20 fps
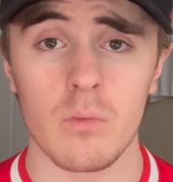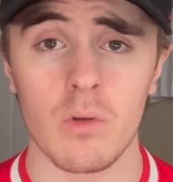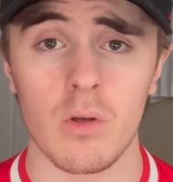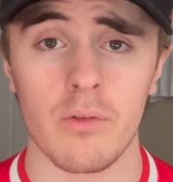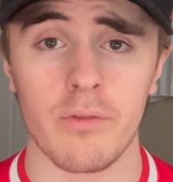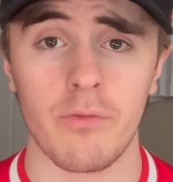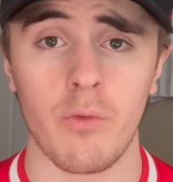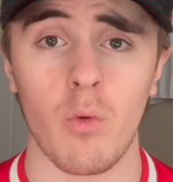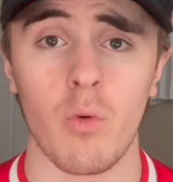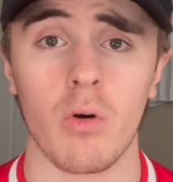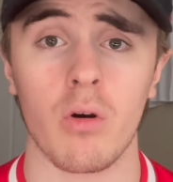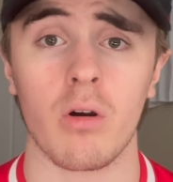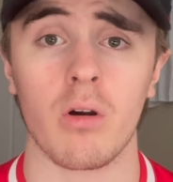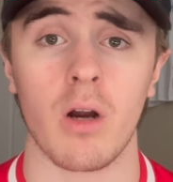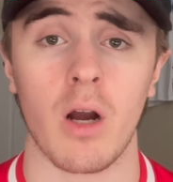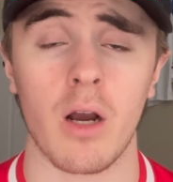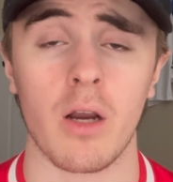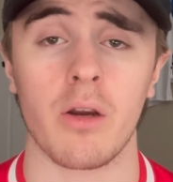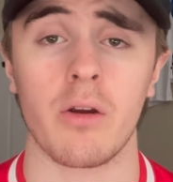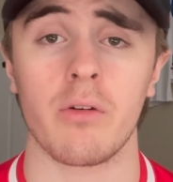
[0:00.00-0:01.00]
for
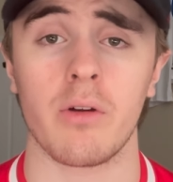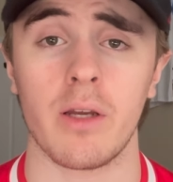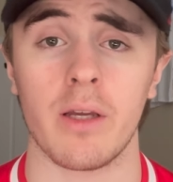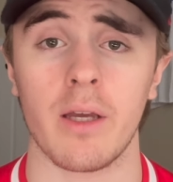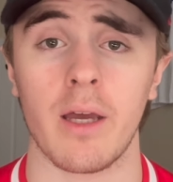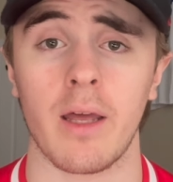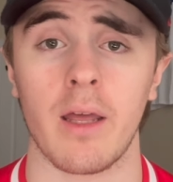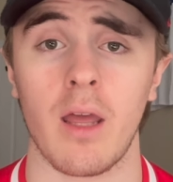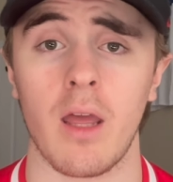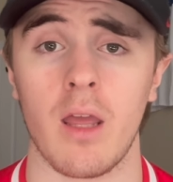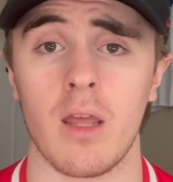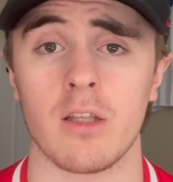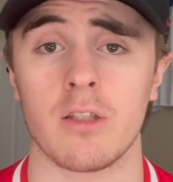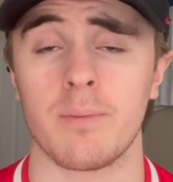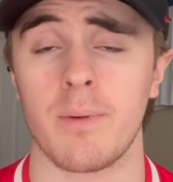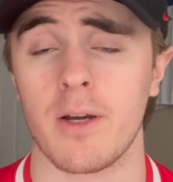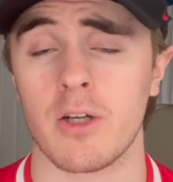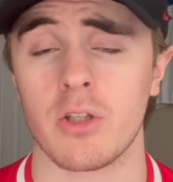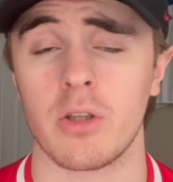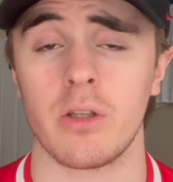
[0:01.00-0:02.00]
Hungary,
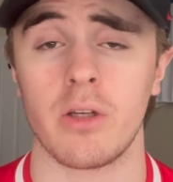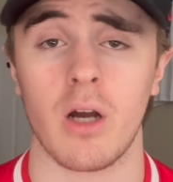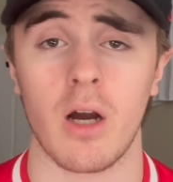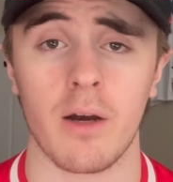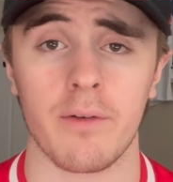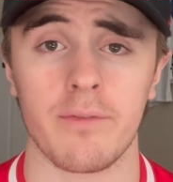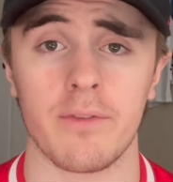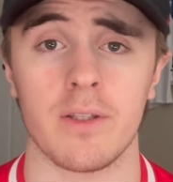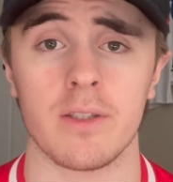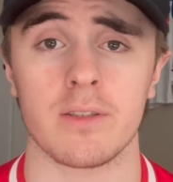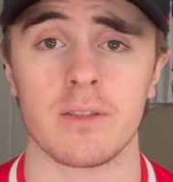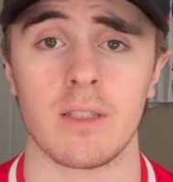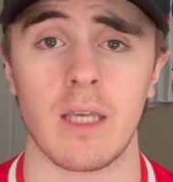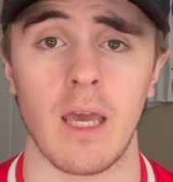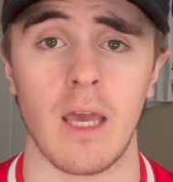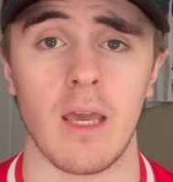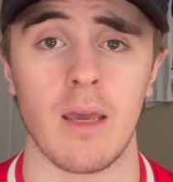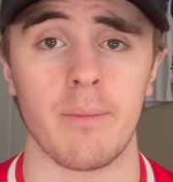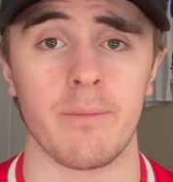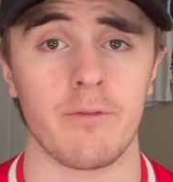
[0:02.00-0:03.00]
especially off this
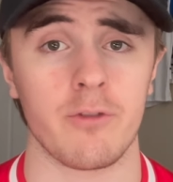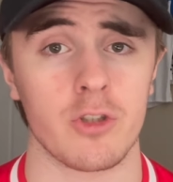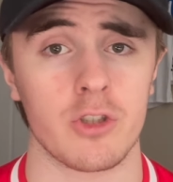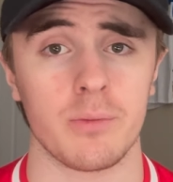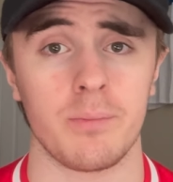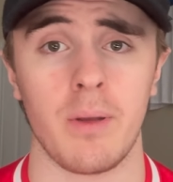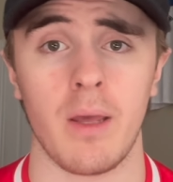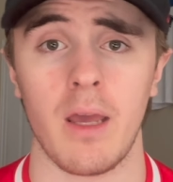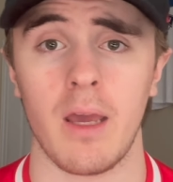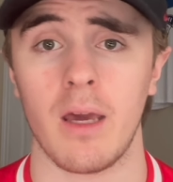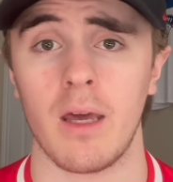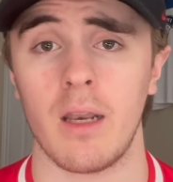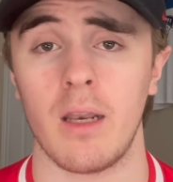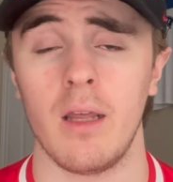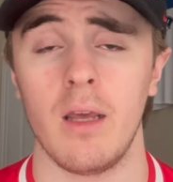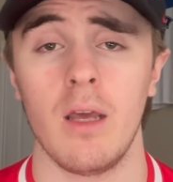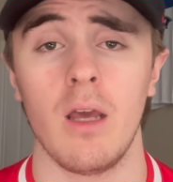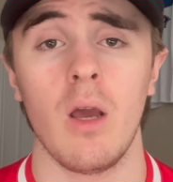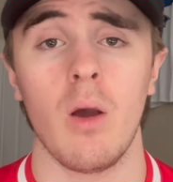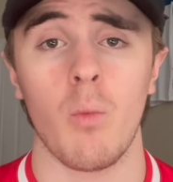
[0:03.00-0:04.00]
game. For Japan,
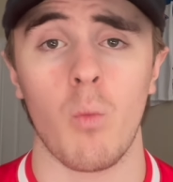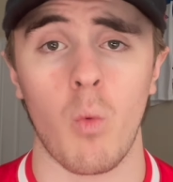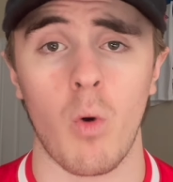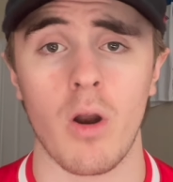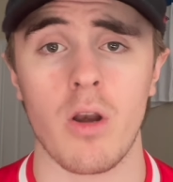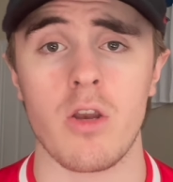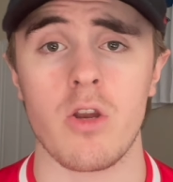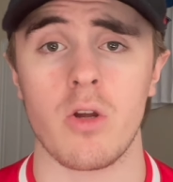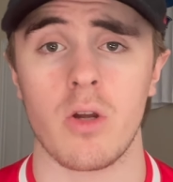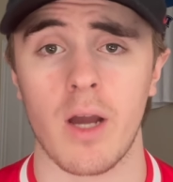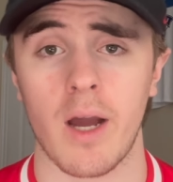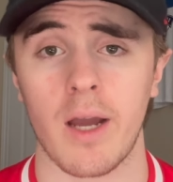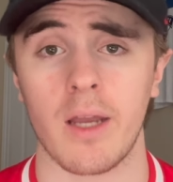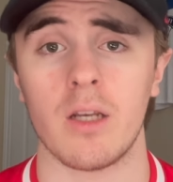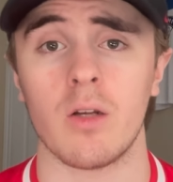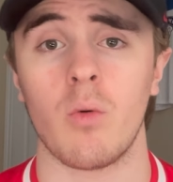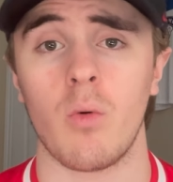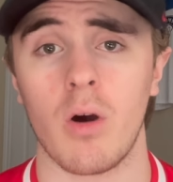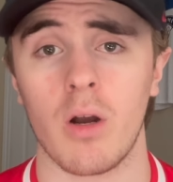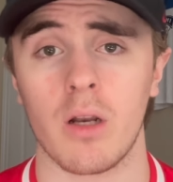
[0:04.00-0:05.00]
one you kind
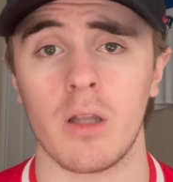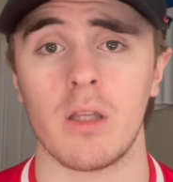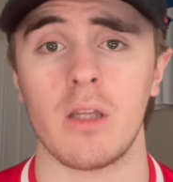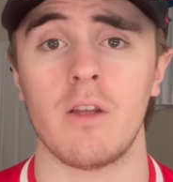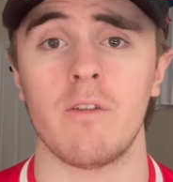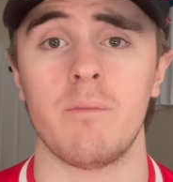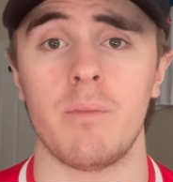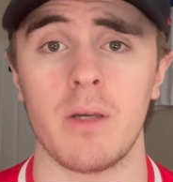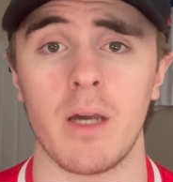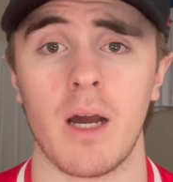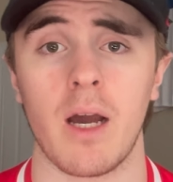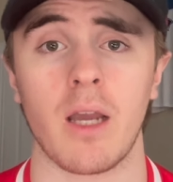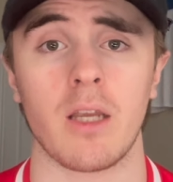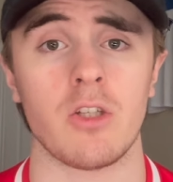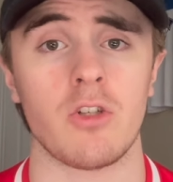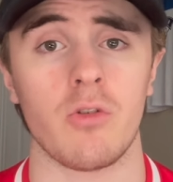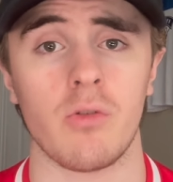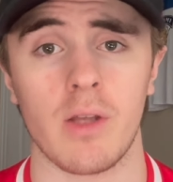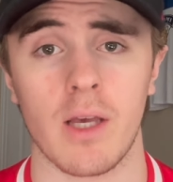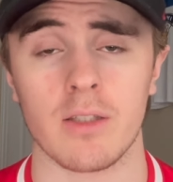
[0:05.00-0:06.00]
of want to leave
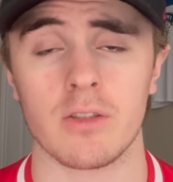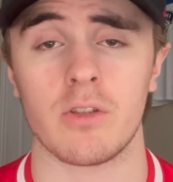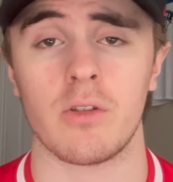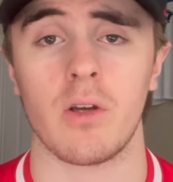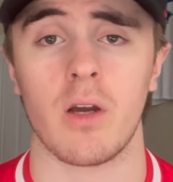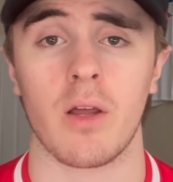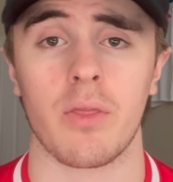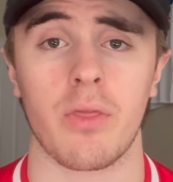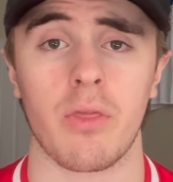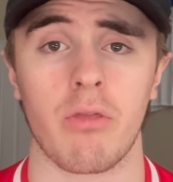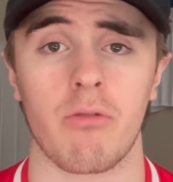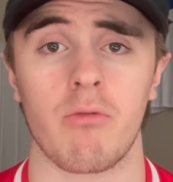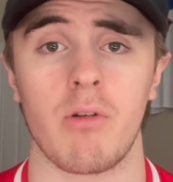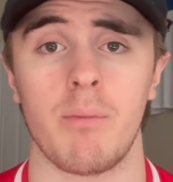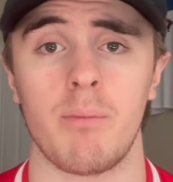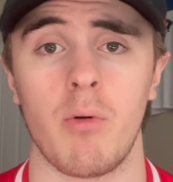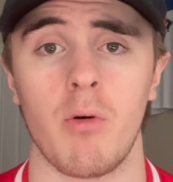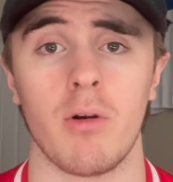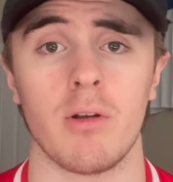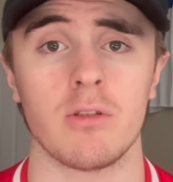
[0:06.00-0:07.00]
behind you. Yes, you got the 3
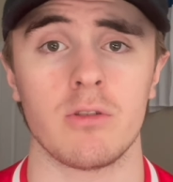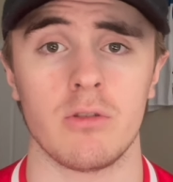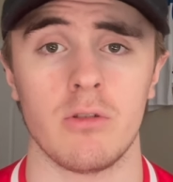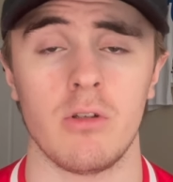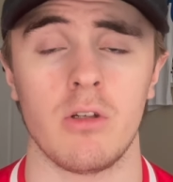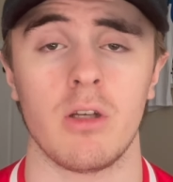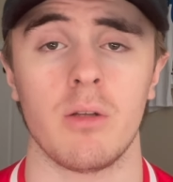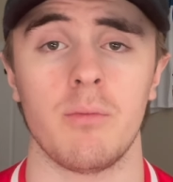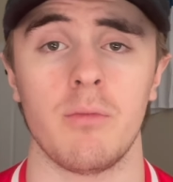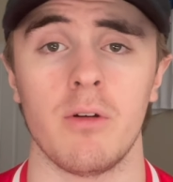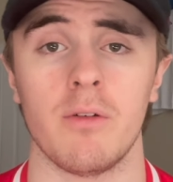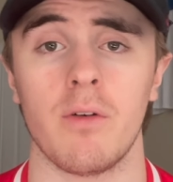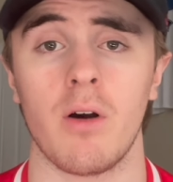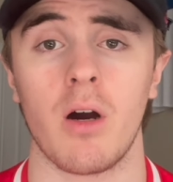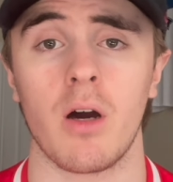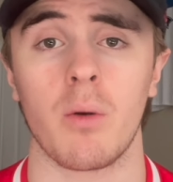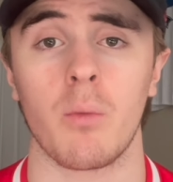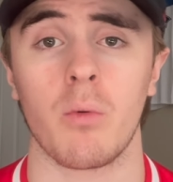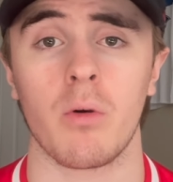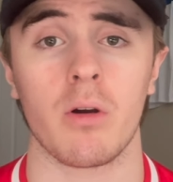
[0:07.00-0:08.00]
points so you can move
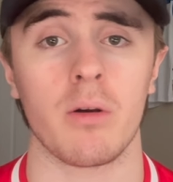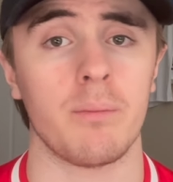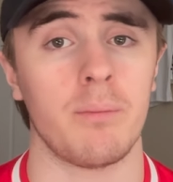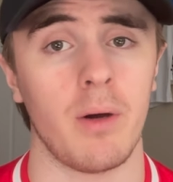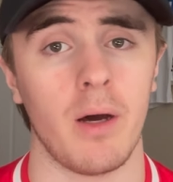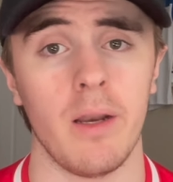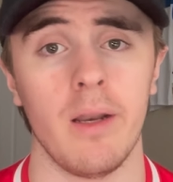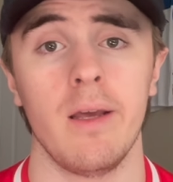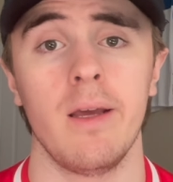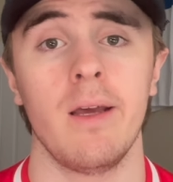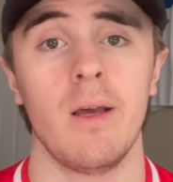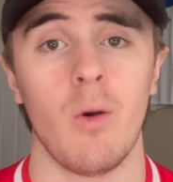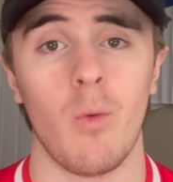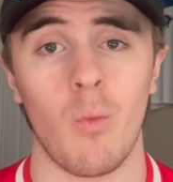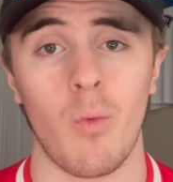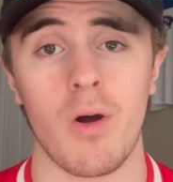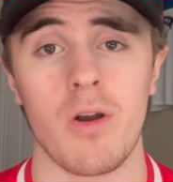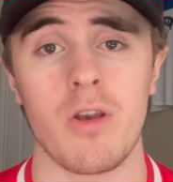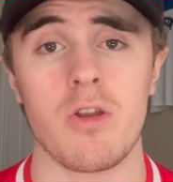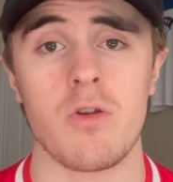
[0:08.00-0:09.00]
onward, but
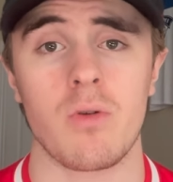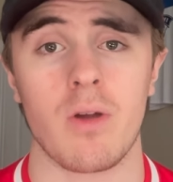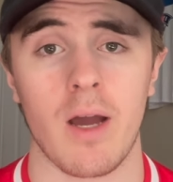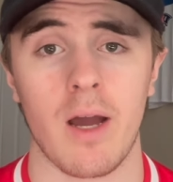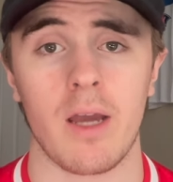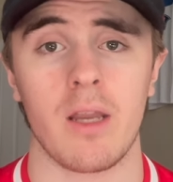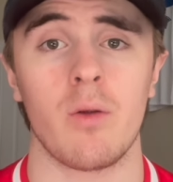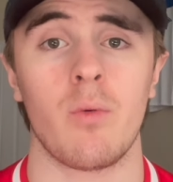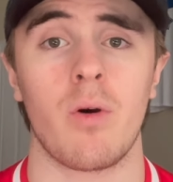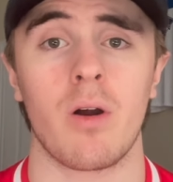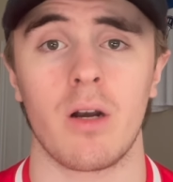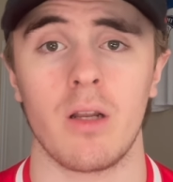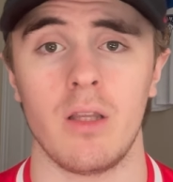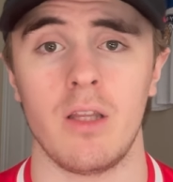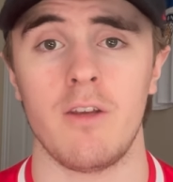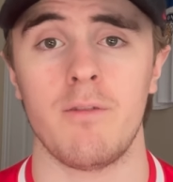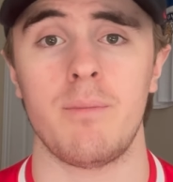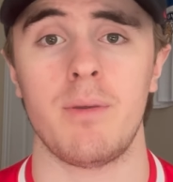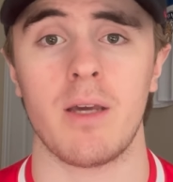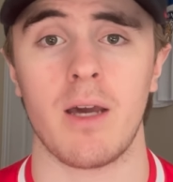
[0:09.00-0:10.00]
one you kind of want to
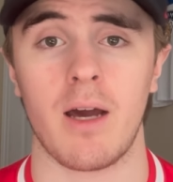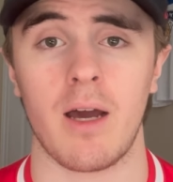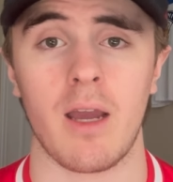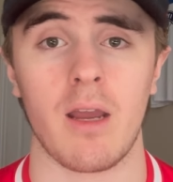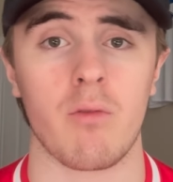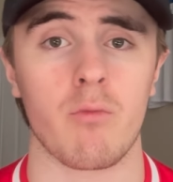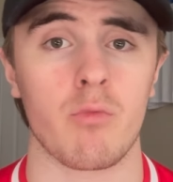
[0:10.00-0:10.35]
leave behind,